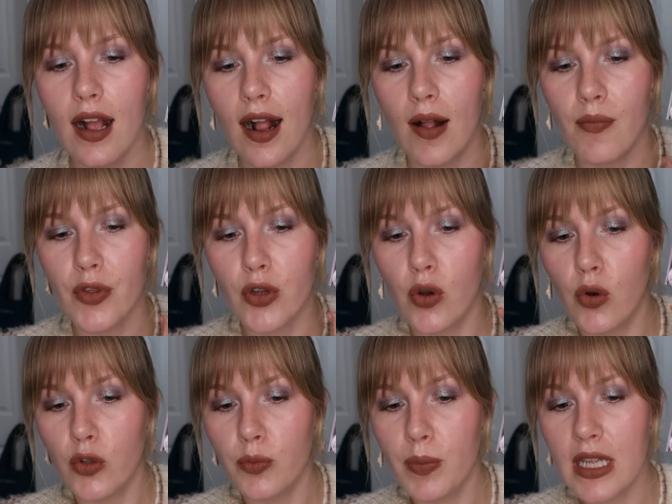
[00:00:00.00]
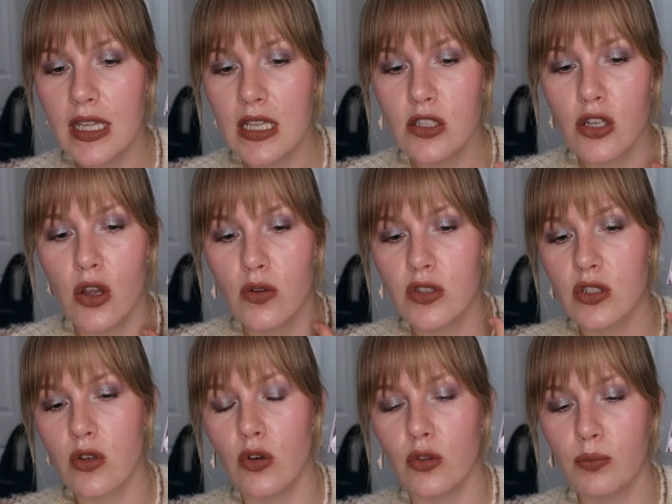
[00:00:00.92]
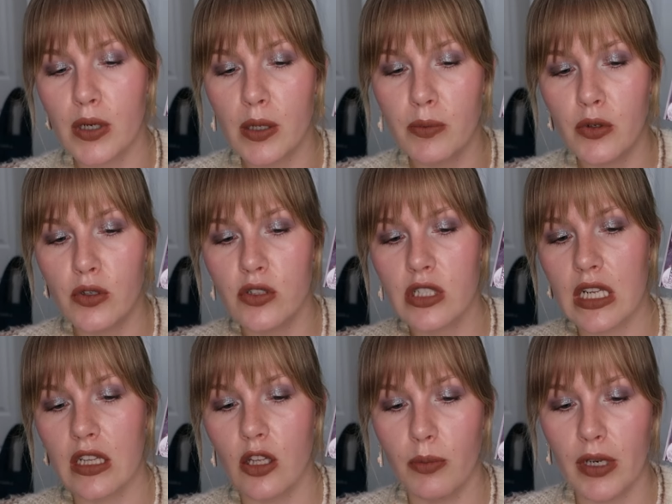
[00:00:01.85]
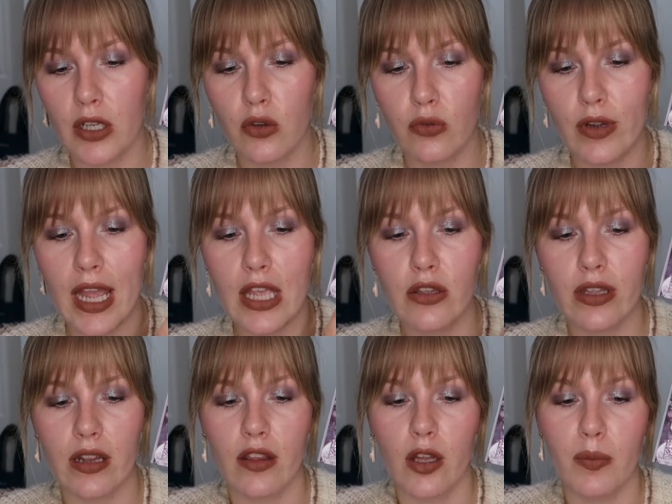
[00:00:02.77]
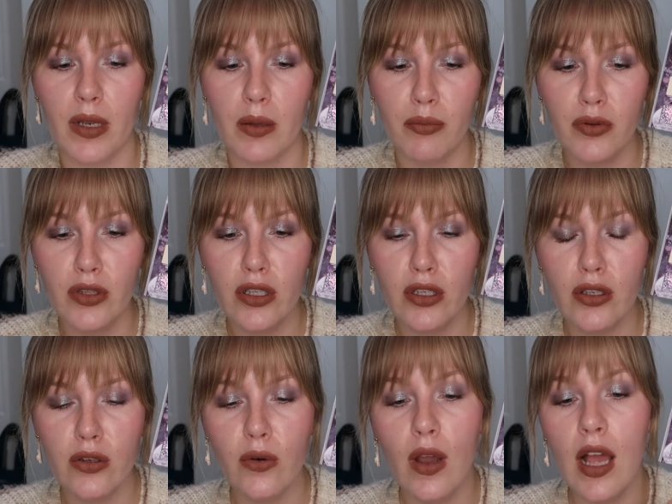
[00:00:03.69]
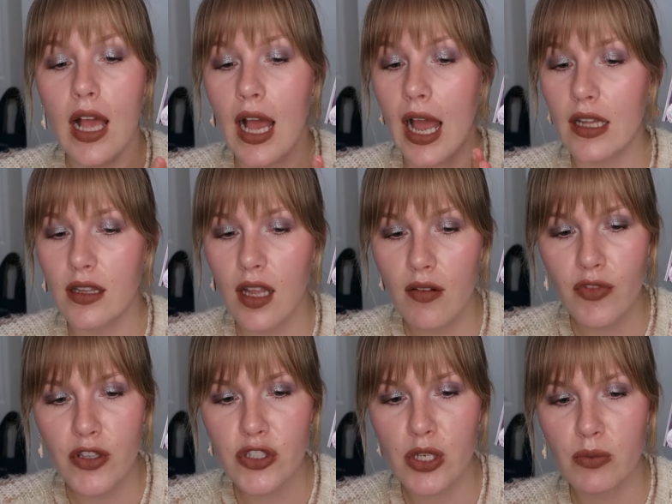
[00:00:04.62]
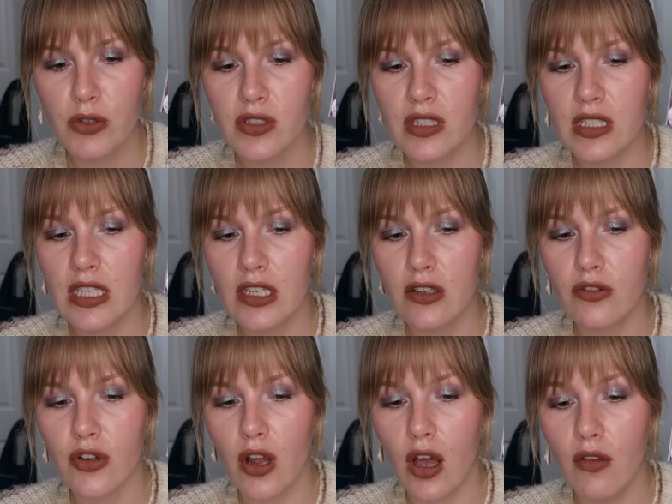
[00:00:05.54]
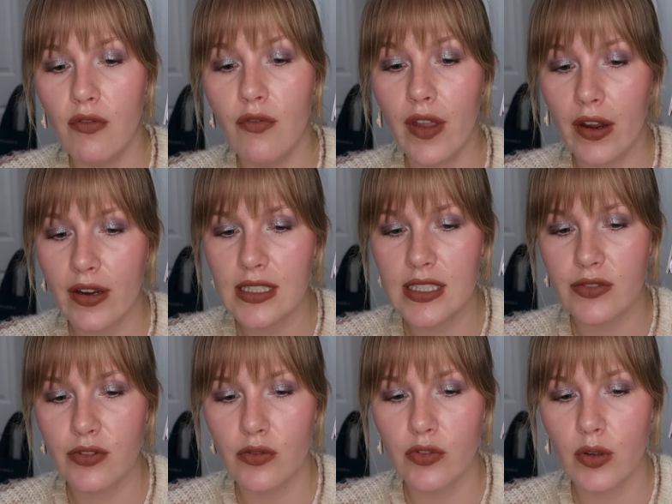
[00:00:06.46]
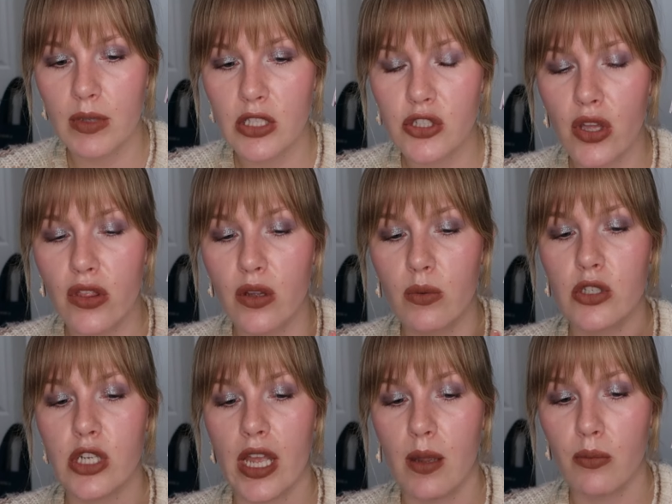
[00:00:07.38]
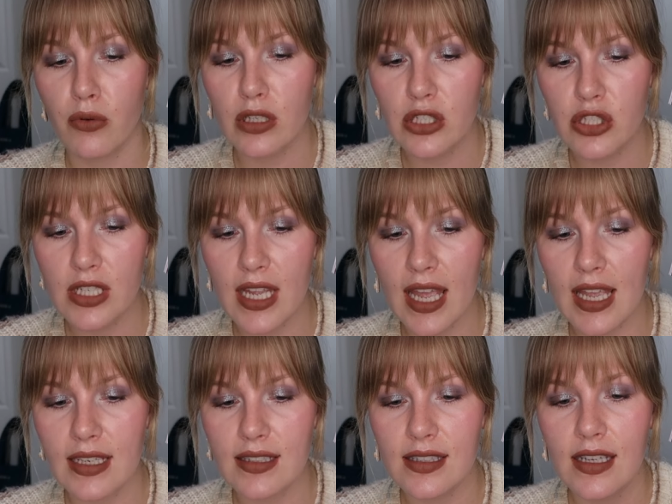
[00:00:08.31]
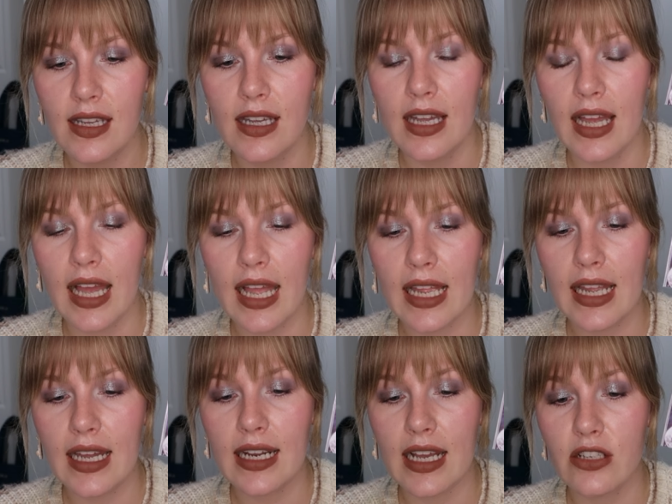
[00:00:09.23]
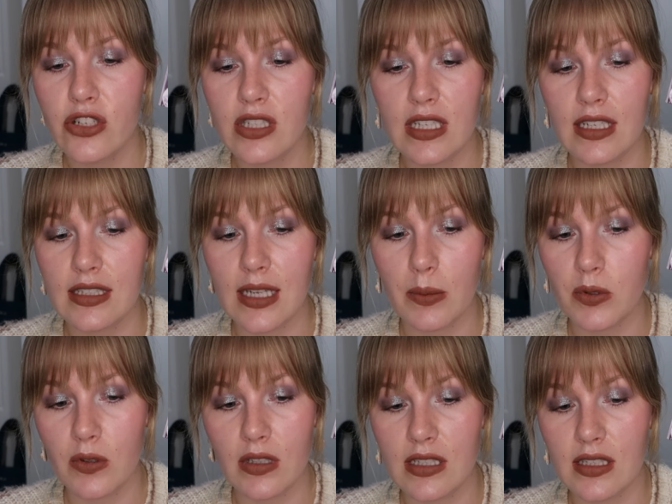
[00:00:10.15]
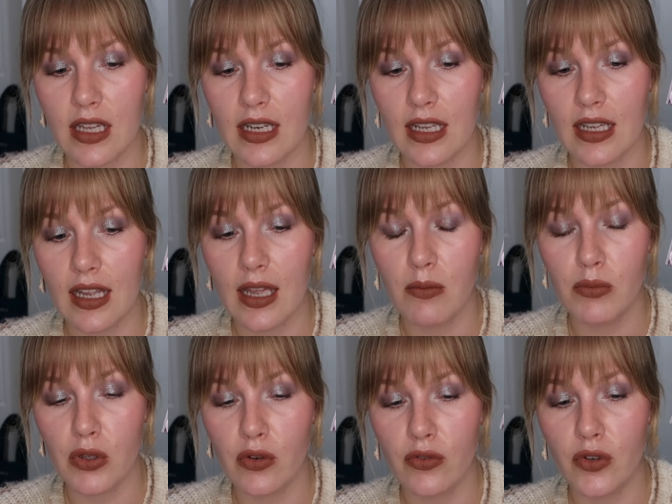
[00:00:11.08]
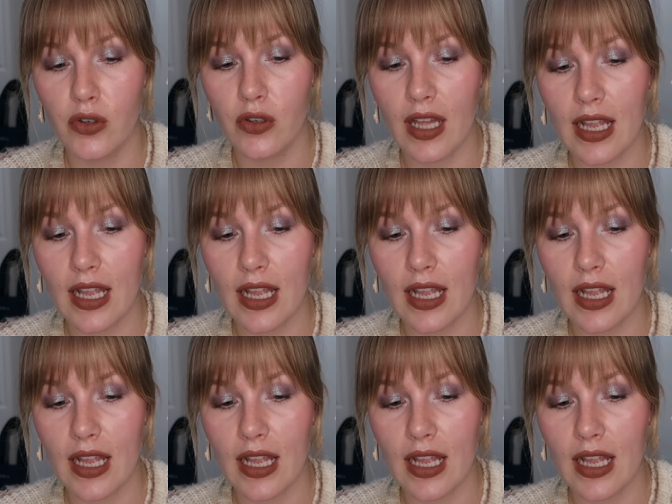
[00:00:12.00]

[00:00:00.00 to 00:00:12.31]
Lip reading: The cold pinky tones, the cold purples. You get a little bit of gray. You get a little bit of blue. I love the shimmers in here. They're all very different from each other, which I appreciate. And I just think it's absolutely stunning and beautiful.